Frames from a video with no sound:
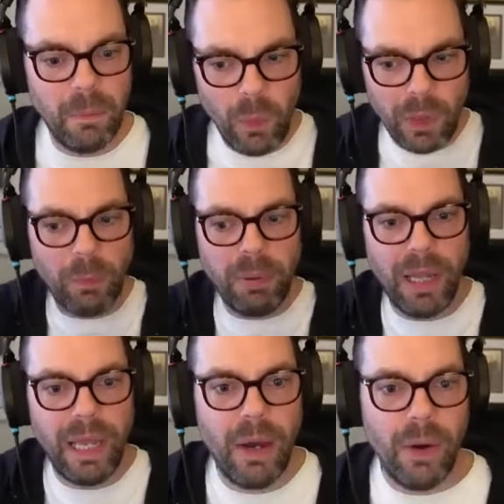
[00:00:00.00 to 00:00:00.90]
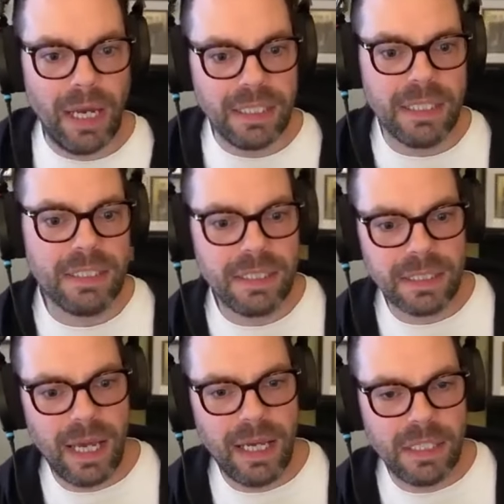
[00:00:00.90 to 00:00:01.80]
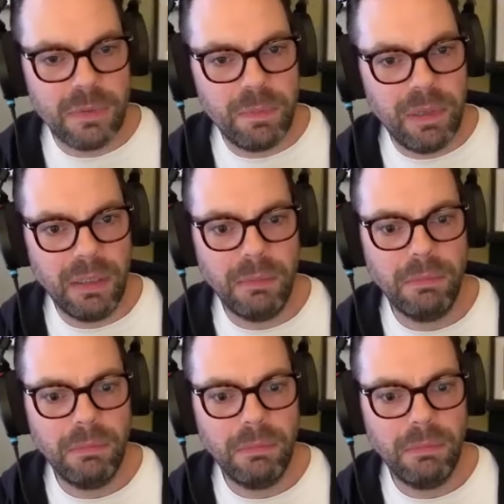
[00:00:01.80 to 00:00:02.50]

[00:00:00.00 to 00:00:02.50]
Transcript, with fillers: will play out as it's as it's being